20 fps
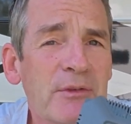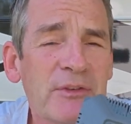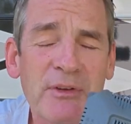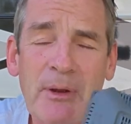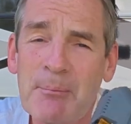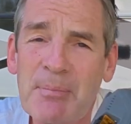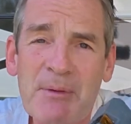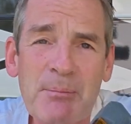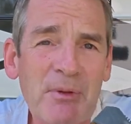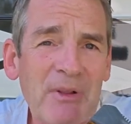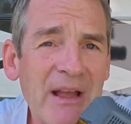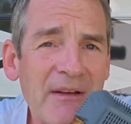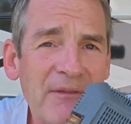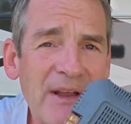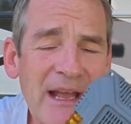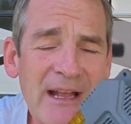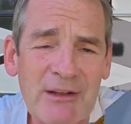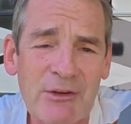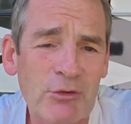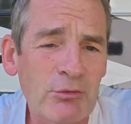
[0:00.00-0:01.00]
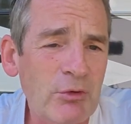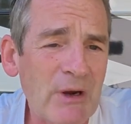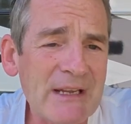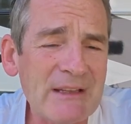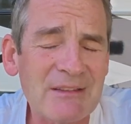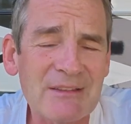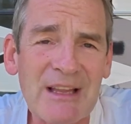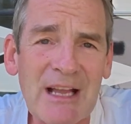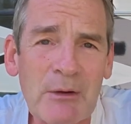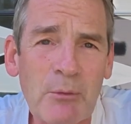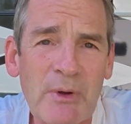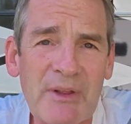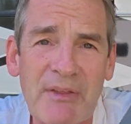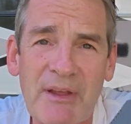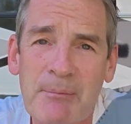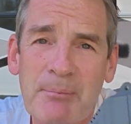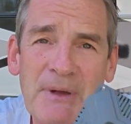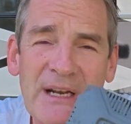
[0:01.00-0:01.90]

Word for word: some people have had great luck with it,